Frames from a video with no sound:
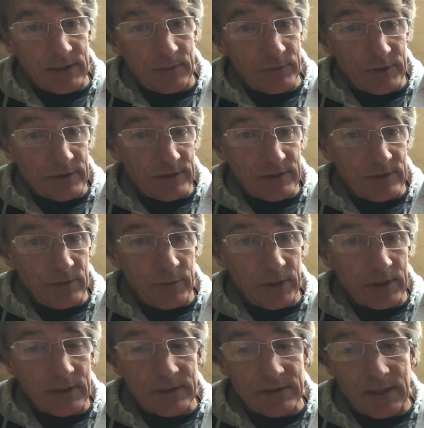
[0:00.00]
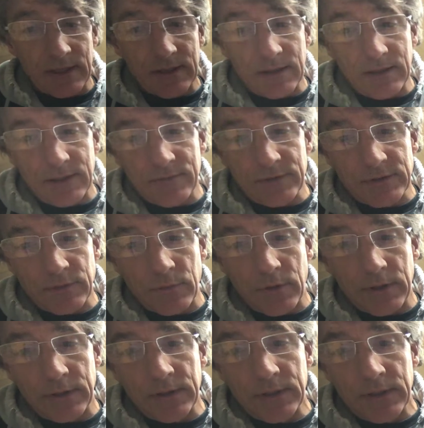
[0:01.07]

I'm just assuming it because they didn't give us one.